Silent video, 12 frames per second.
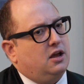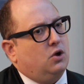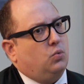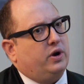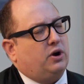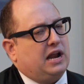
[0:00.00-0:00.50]

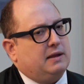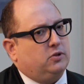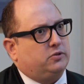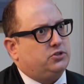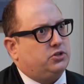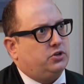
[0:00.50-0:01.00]
we are
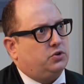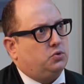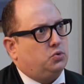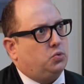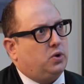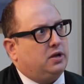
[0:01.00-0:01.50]
able
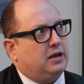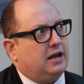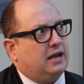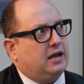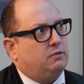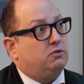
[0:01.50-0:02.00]
to
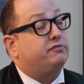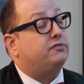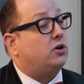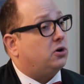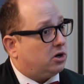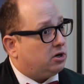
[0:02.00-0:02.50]
uh,
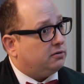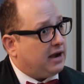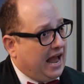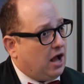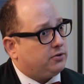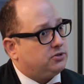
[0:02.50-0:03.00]
refer
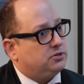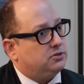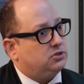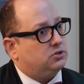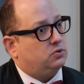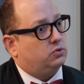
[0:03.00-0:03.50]
out
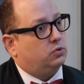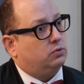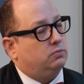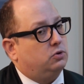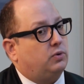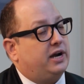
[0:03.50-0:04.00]
to
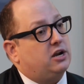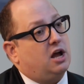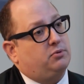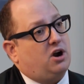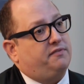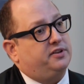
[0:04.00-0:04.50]
great
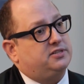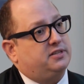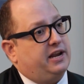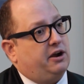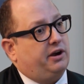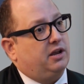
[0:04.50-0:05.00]
nonprofits in
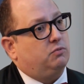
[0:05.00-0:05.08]
the area.